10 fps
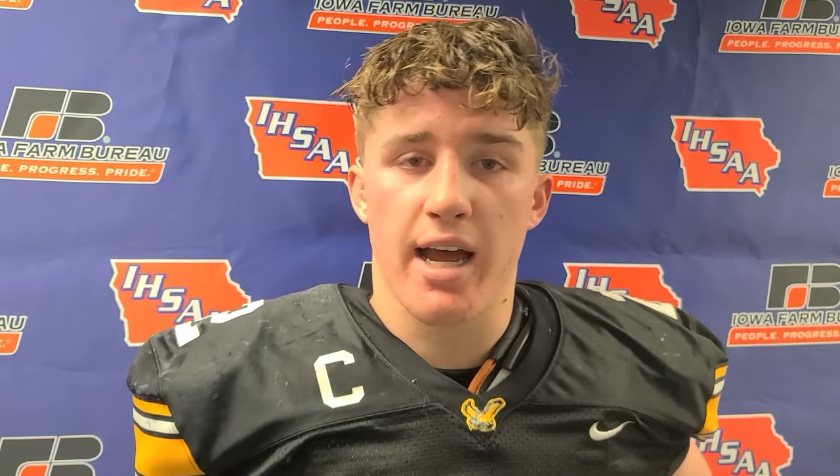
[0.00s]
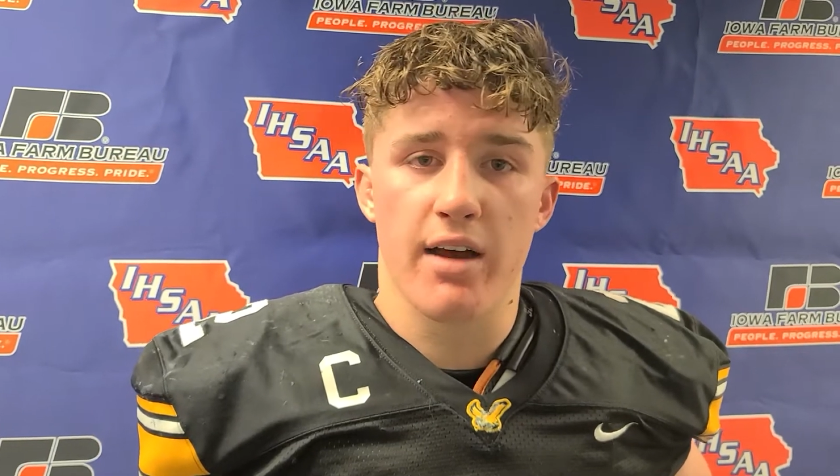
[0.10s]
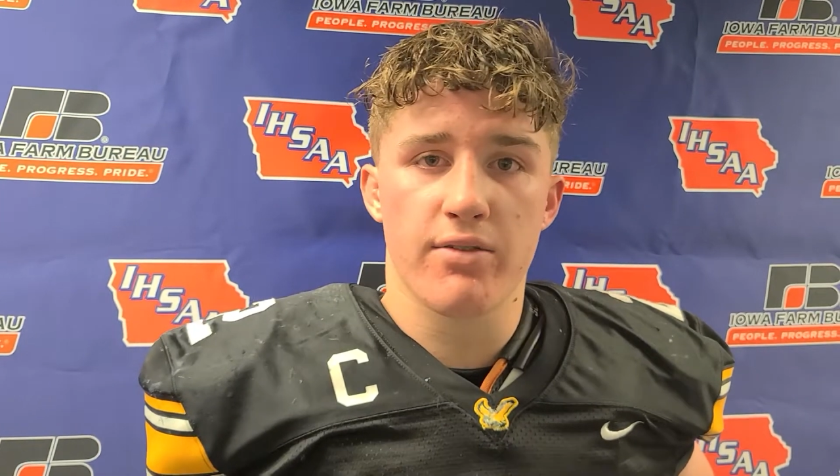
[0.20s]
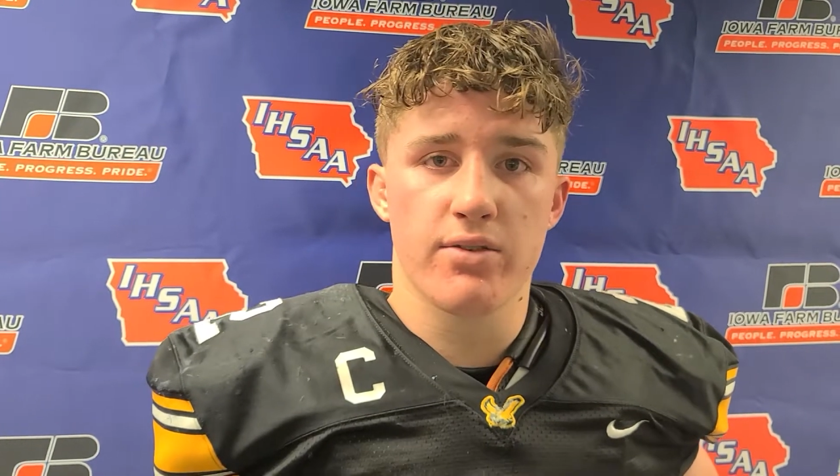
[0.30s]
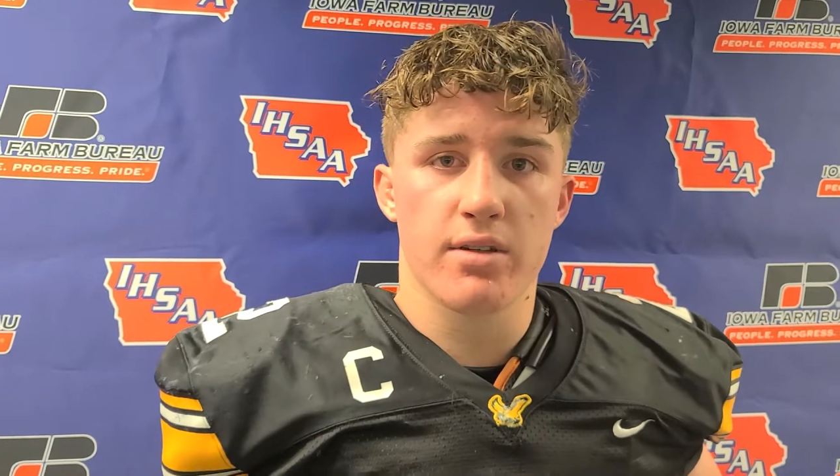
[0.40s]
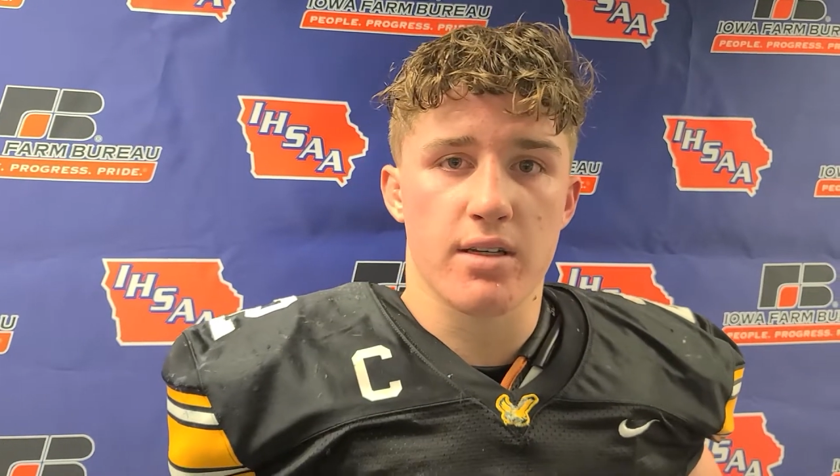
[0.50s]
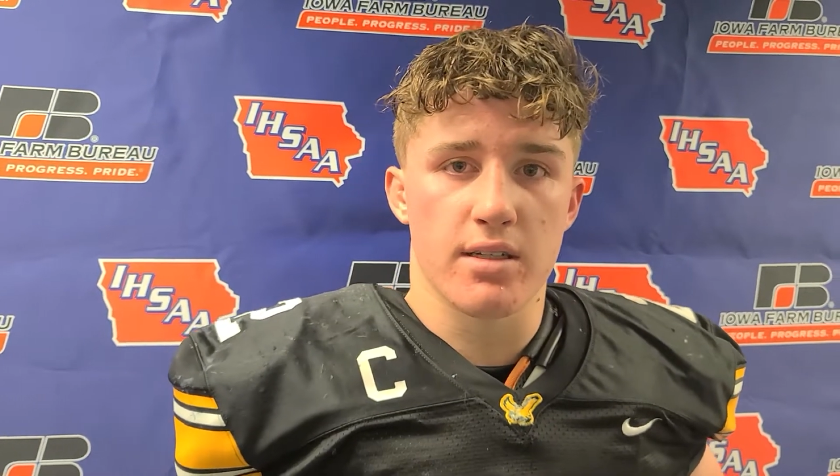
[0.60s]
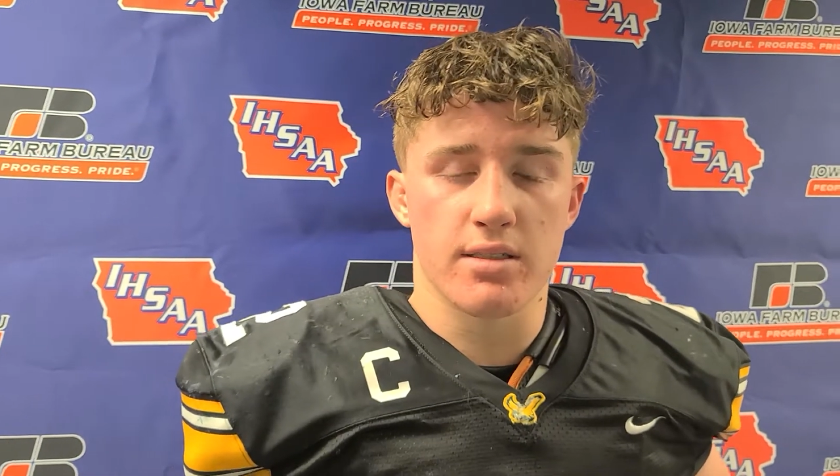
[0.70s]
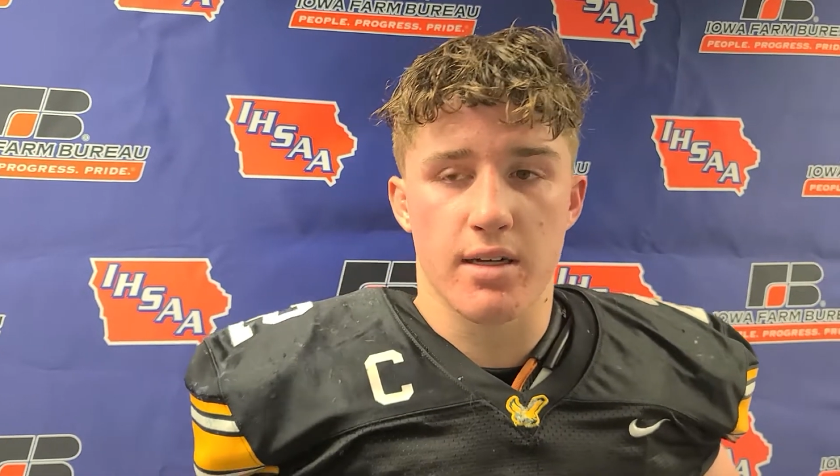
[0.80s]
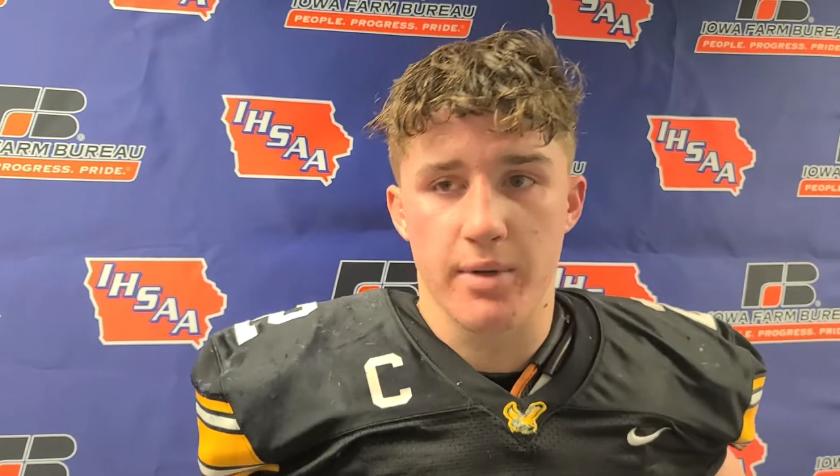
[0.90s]
half
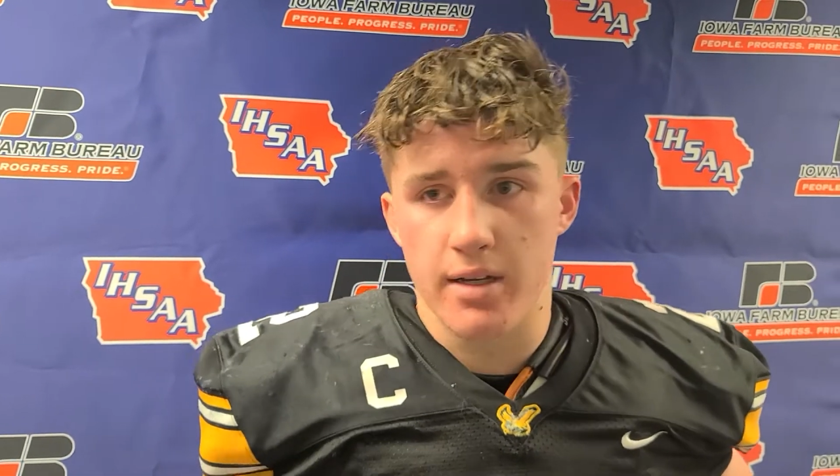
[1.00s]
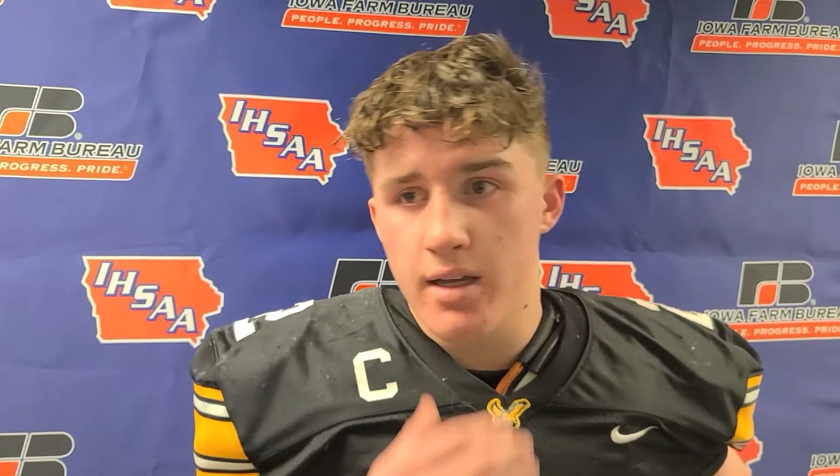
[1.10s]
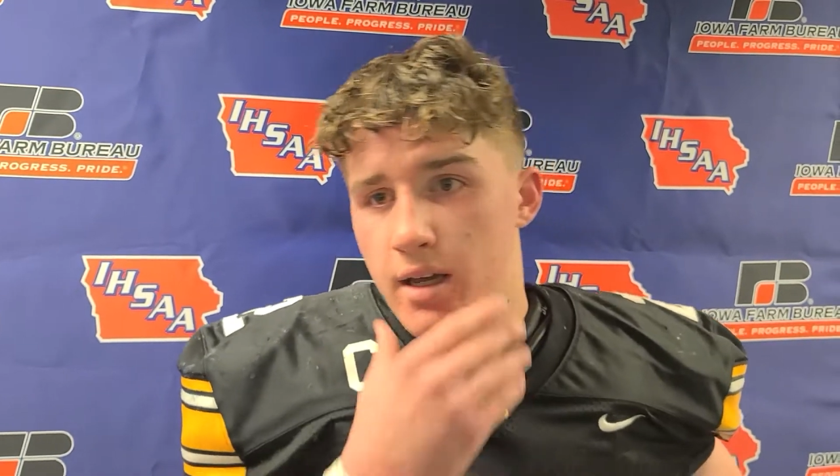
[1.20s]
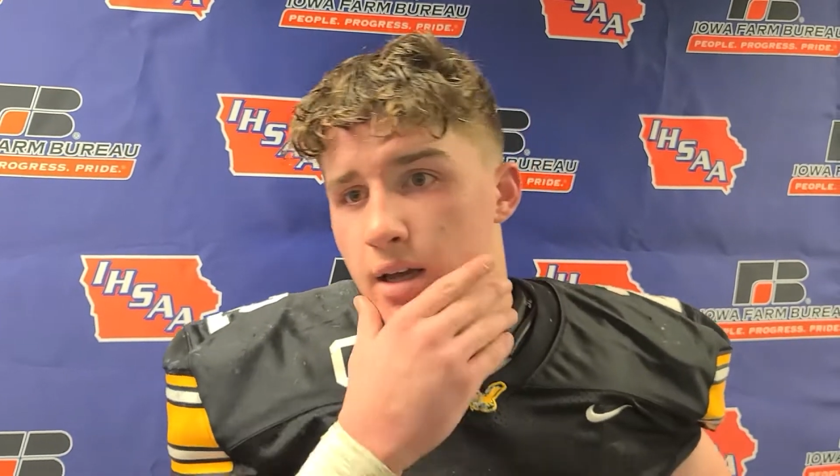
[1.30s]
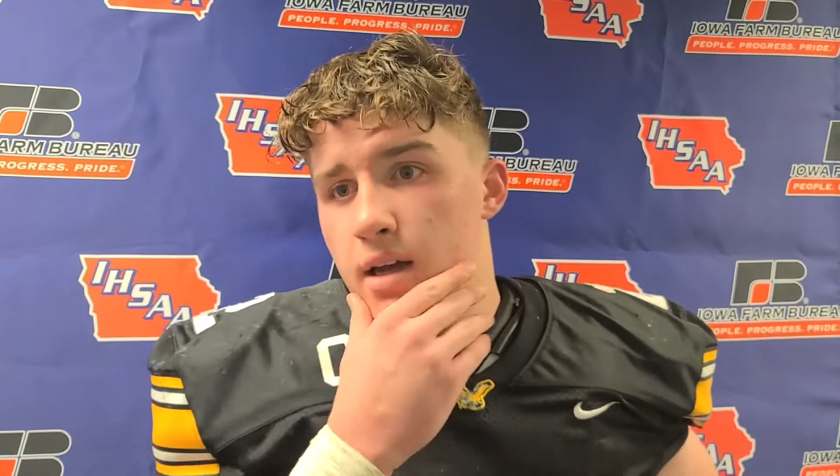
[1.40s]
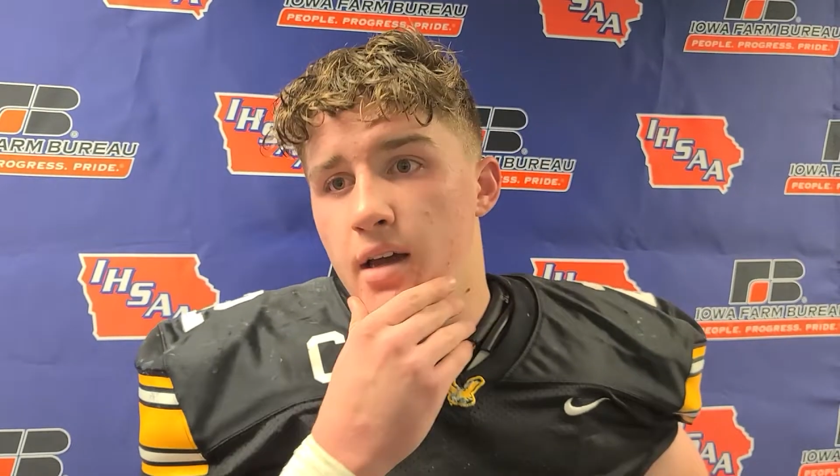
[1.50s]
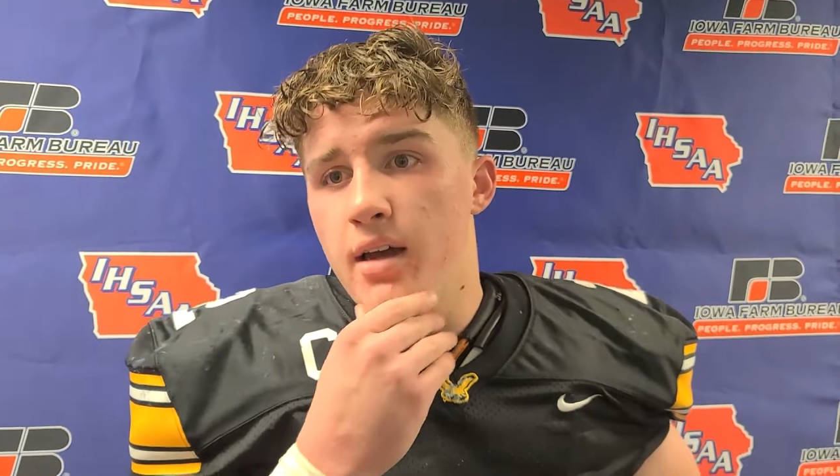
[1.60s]
because I mean